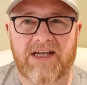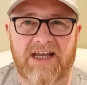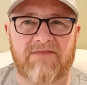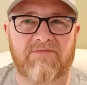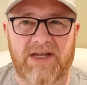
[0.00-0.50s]
are
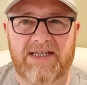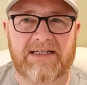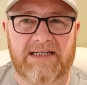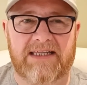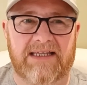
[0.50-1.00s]
kind of
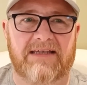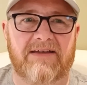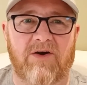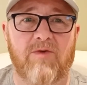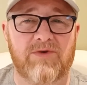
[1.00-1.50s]
basically
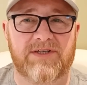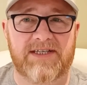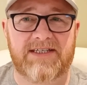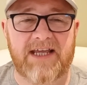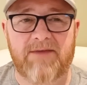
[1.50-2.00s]
almost
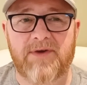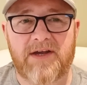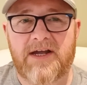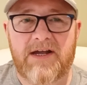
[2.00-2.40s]
the same,